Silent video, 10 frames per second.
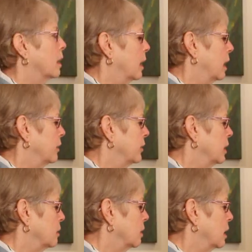I
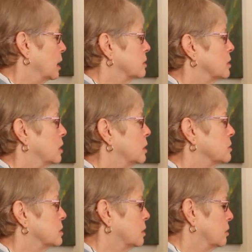think it's
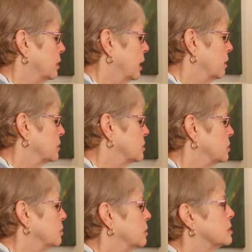also that
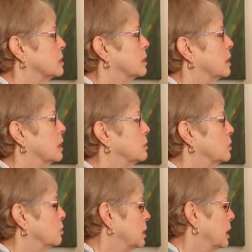students
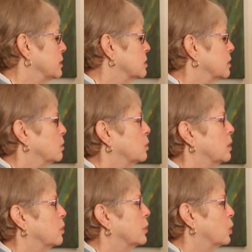don't realize, and
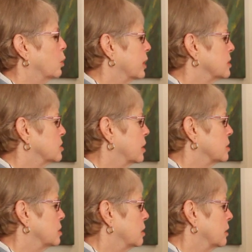what their work starts
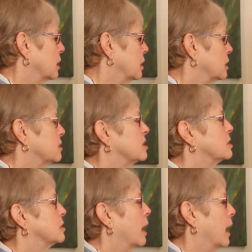to look a little
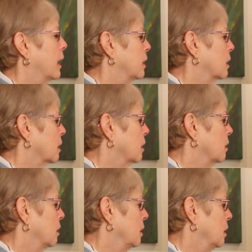static,
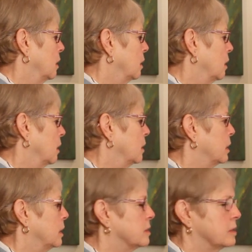
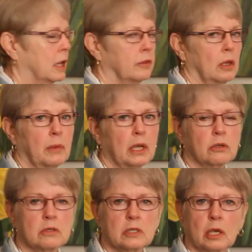is that they make
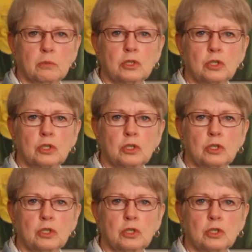their stems